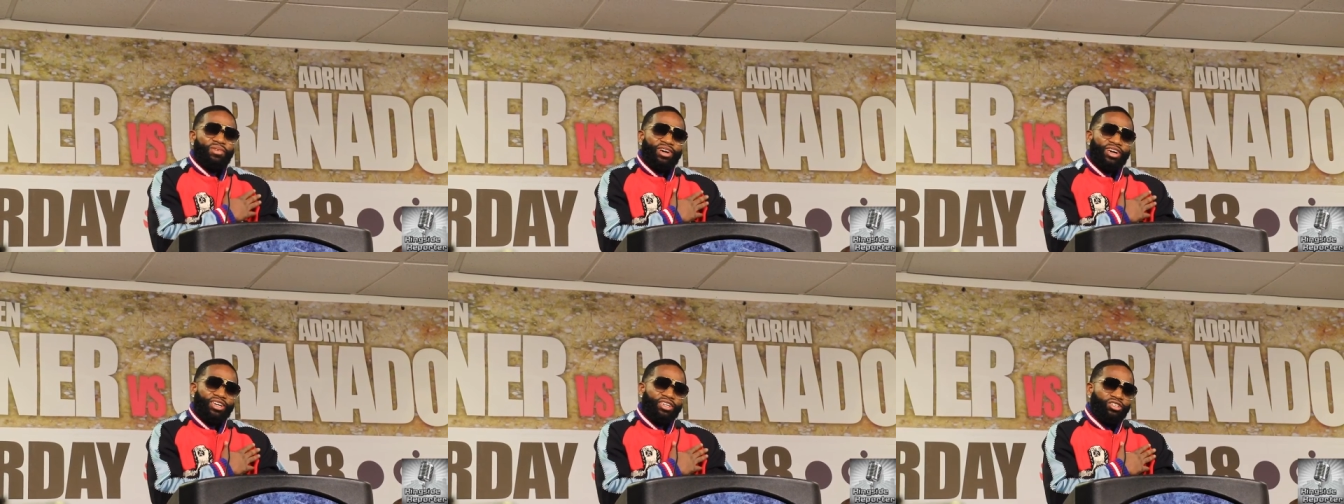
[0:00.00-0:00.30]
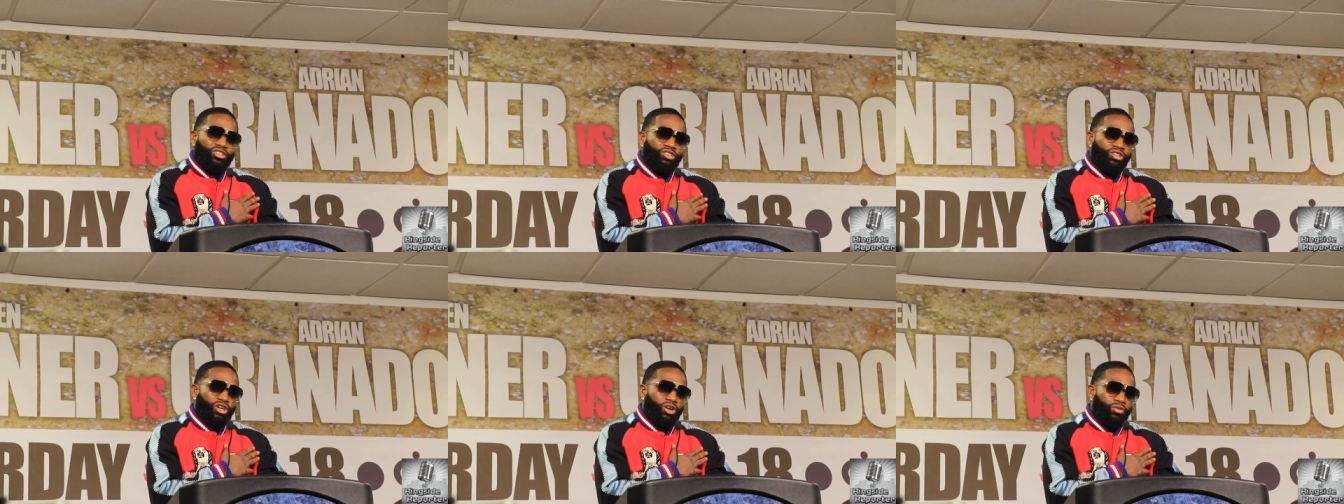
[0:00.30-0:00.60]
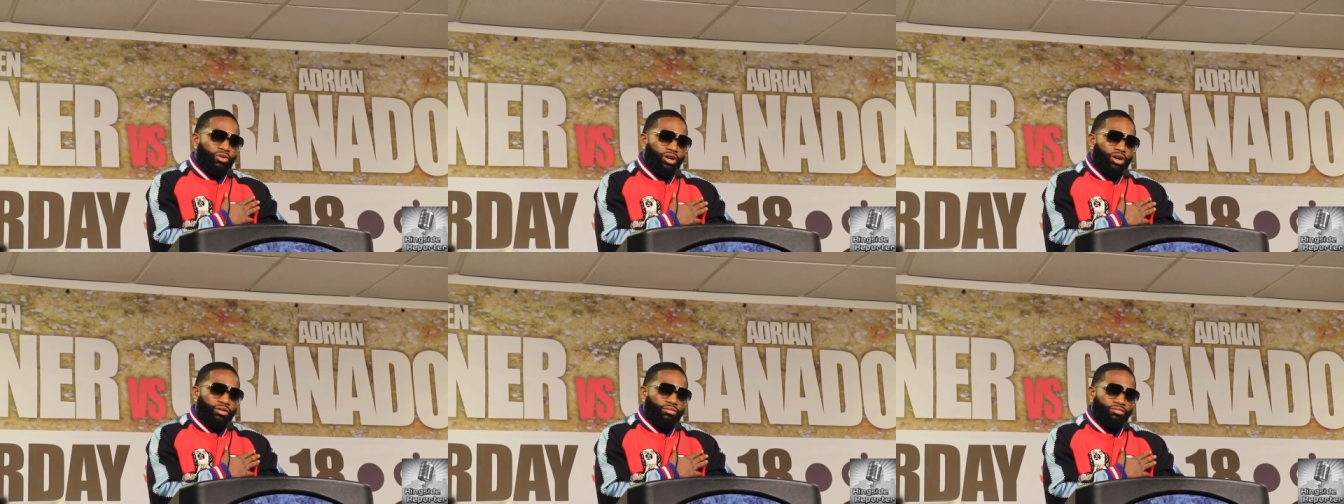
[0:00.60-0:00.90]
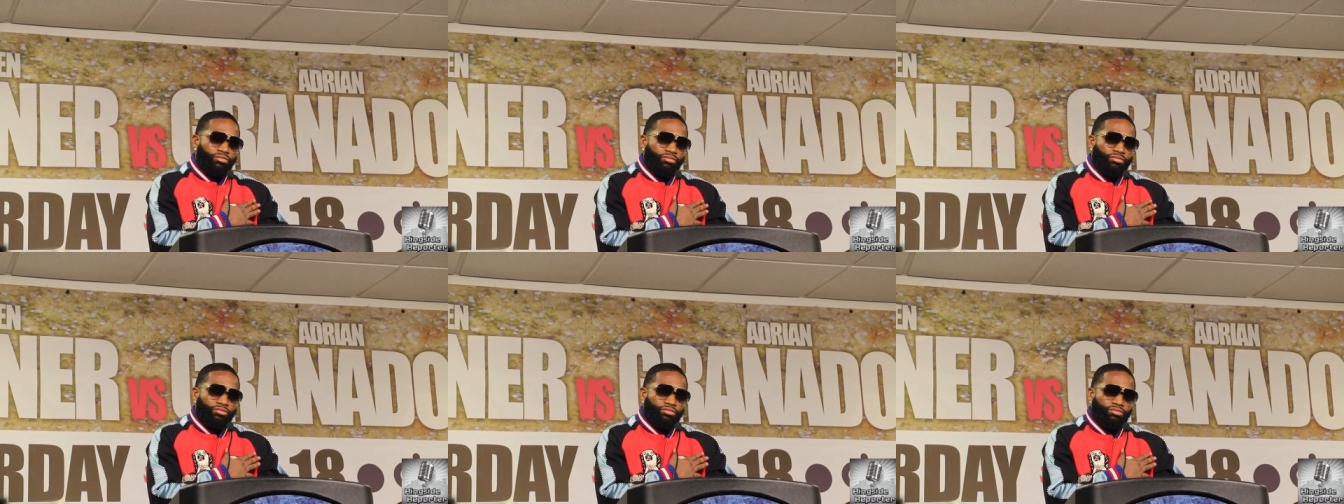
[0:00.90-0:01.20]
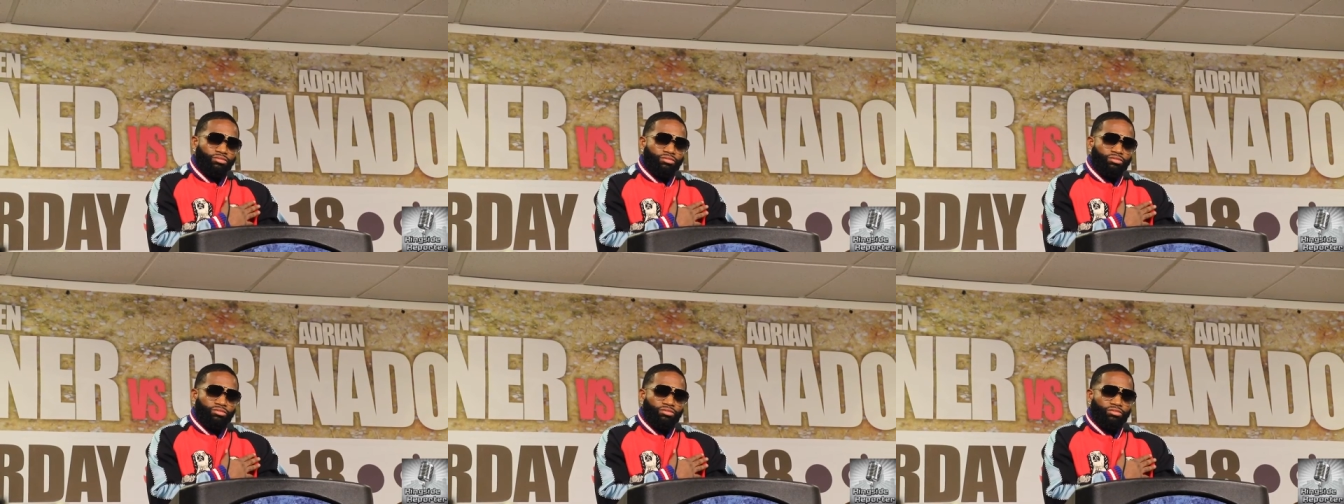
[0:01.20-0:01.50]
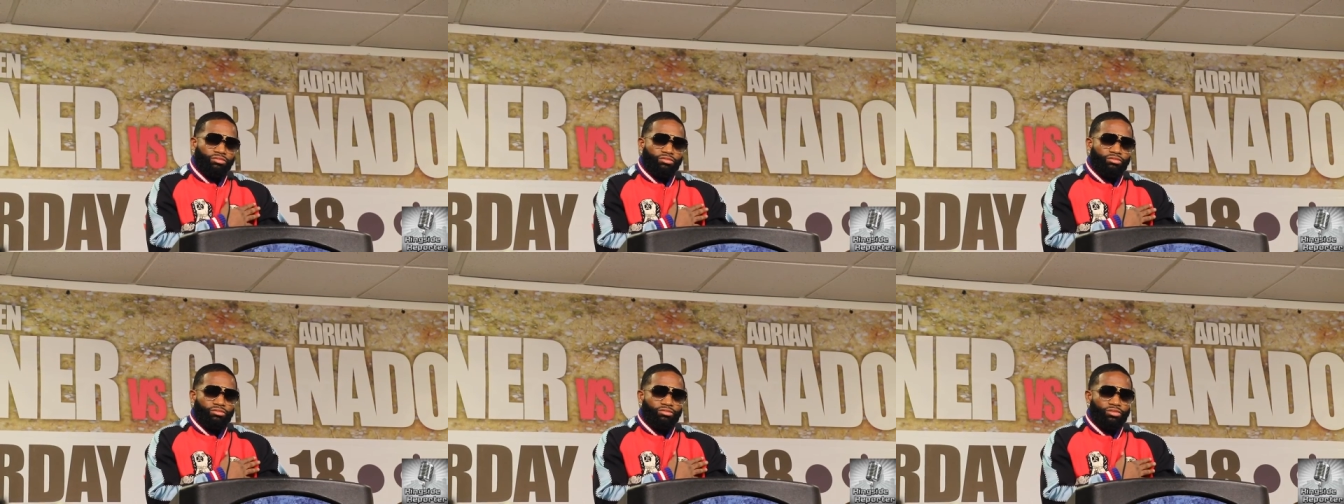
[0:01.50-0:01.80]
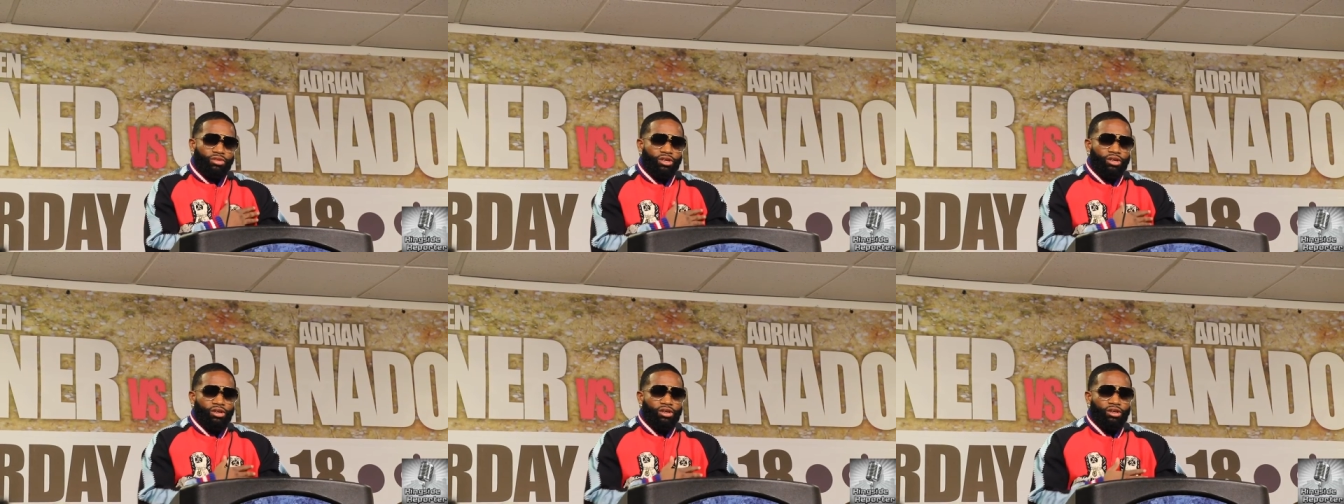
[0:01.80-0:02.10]
but you know, um,
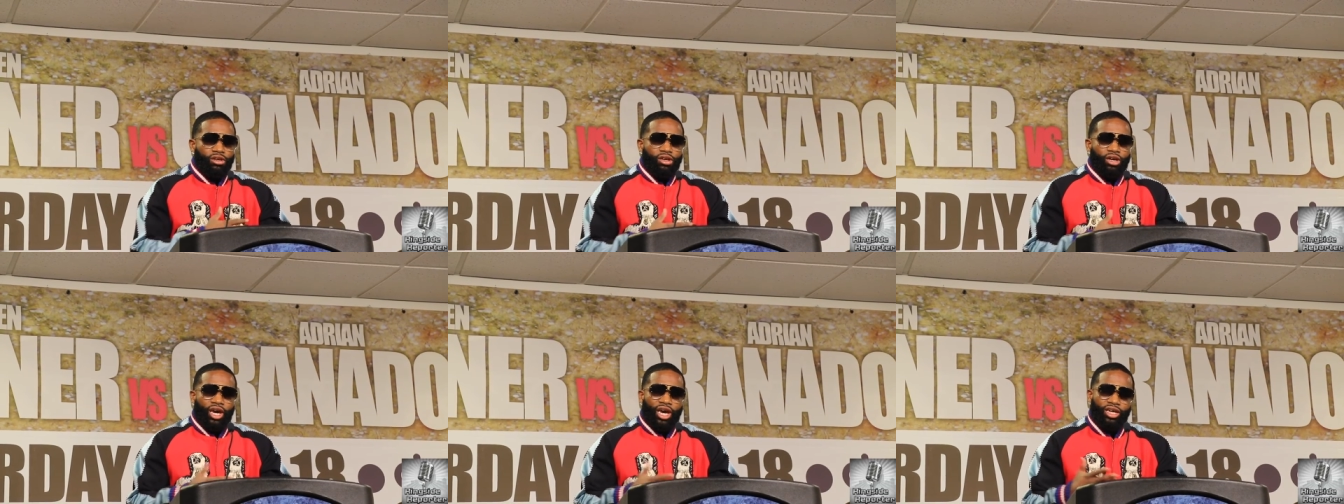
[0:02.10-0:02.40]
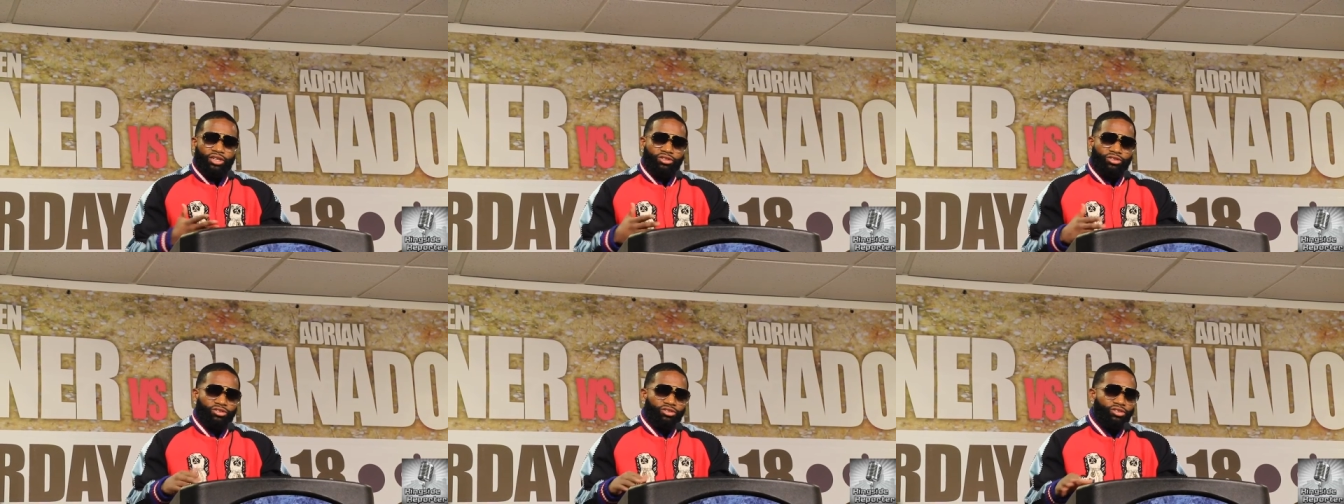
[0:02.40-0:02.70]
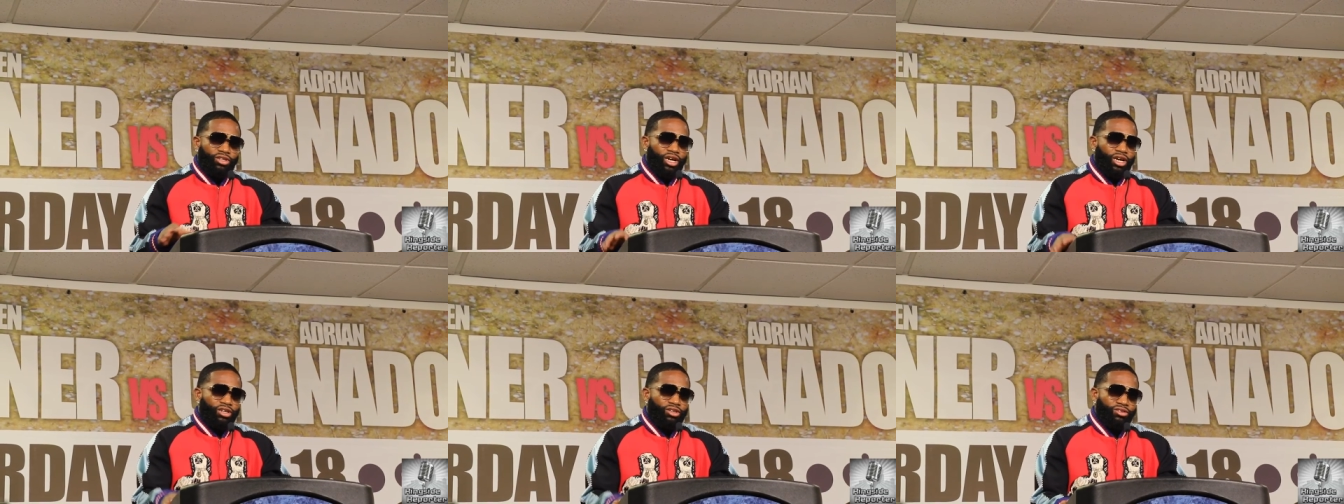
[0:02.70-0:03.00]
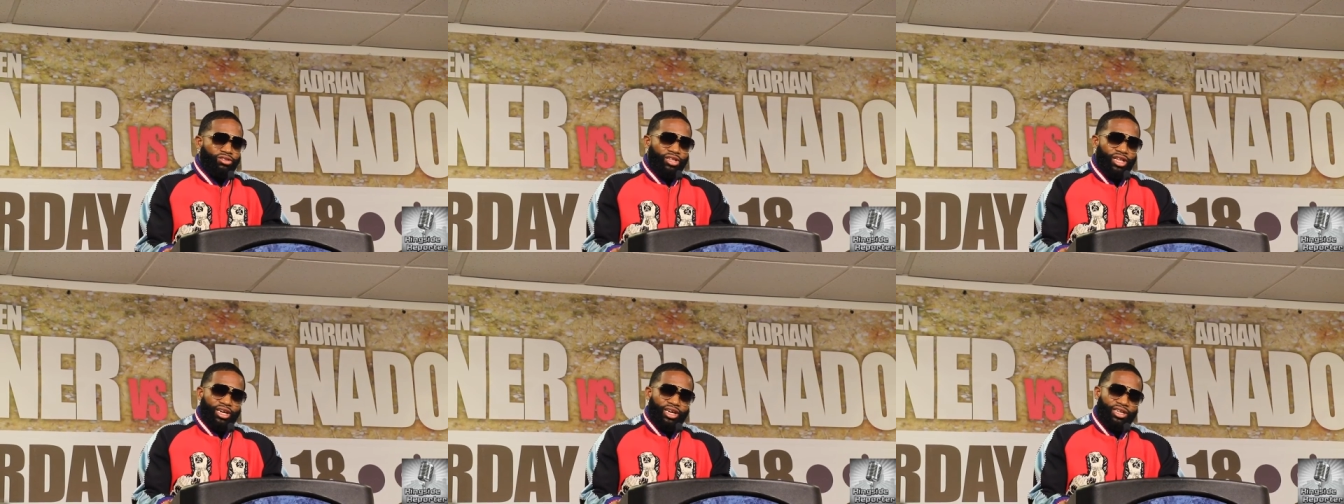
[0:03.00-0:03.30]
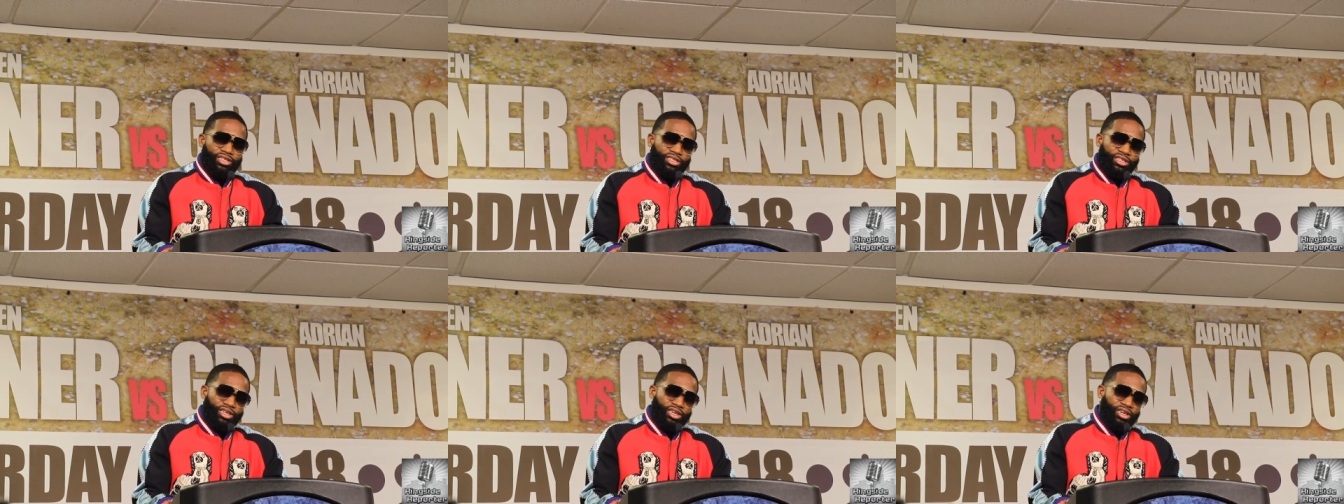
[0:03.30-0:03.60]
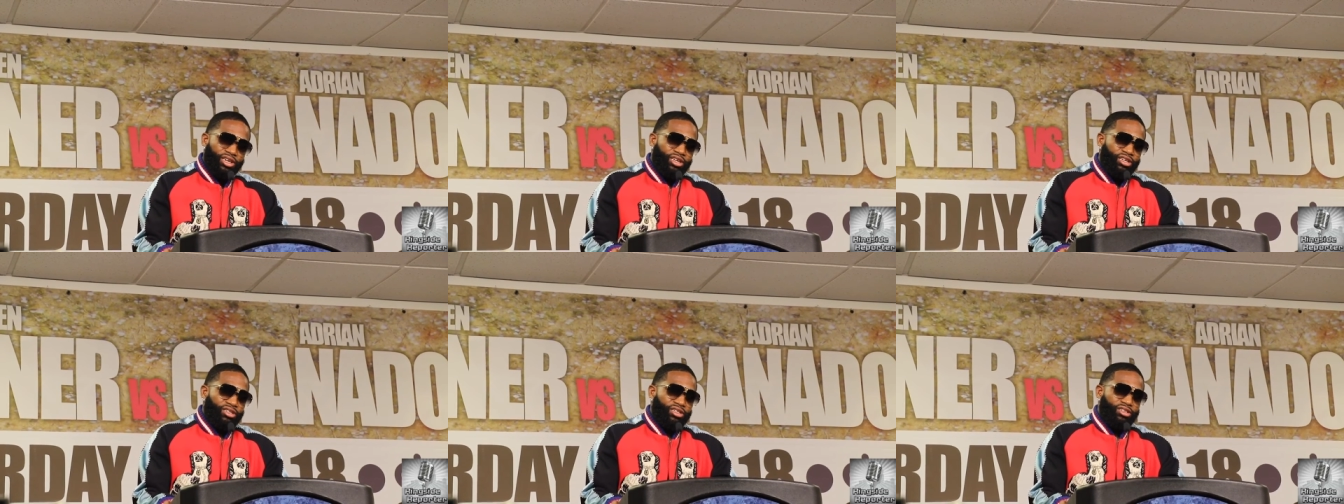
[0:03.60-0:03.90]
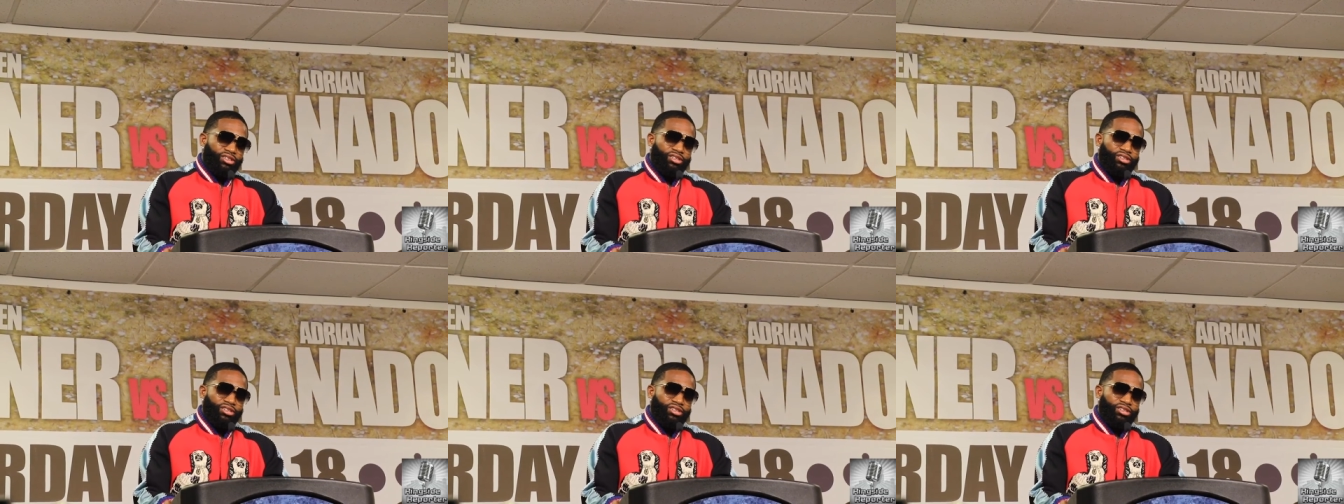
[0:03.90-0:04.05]
Adrian Granados, like I said,